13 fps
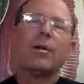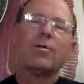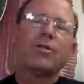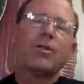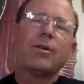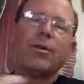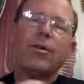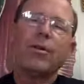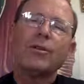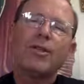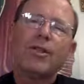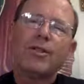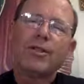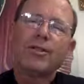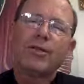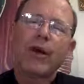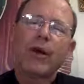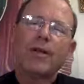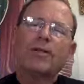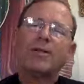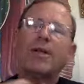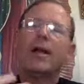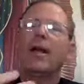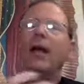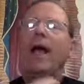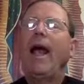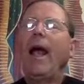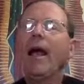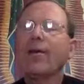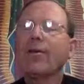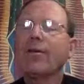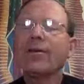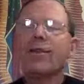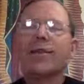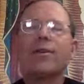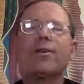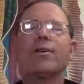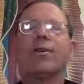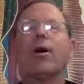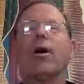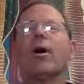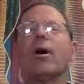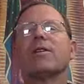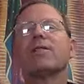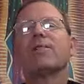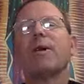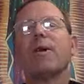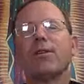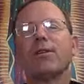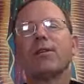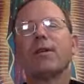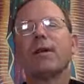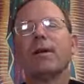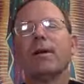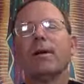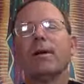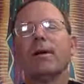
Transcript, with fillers: So the Lord Jesus Christ enters into your heart spiritually,